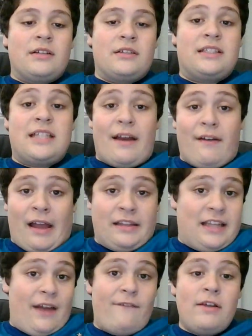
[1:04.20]
they're I
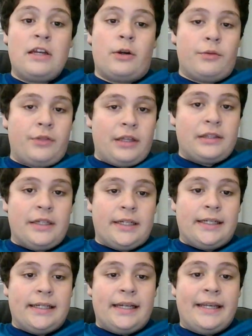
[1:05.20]
definitely don't think they're
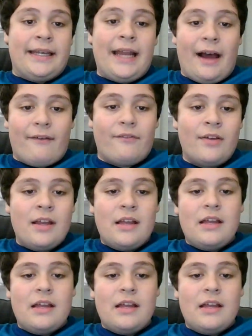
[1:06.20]
good enough